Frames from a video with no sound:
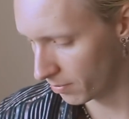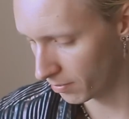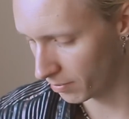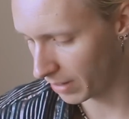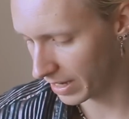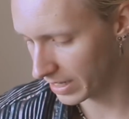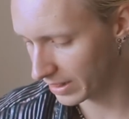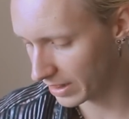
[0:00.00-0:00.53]

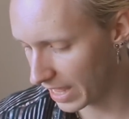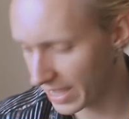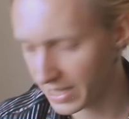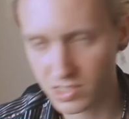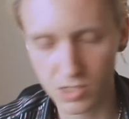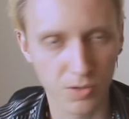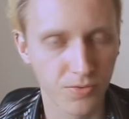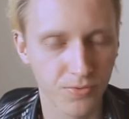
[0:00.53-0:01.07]
My
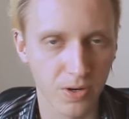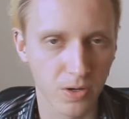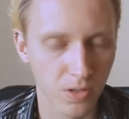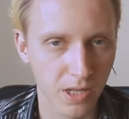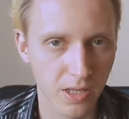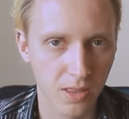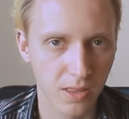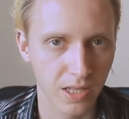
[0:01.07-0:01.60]
legs are
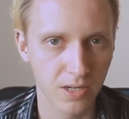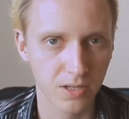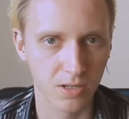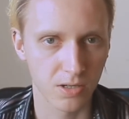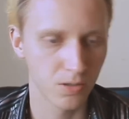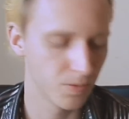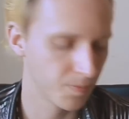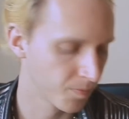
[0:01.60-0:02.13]
fairly thin
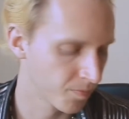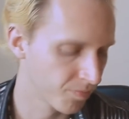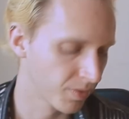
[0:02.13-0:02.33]
too.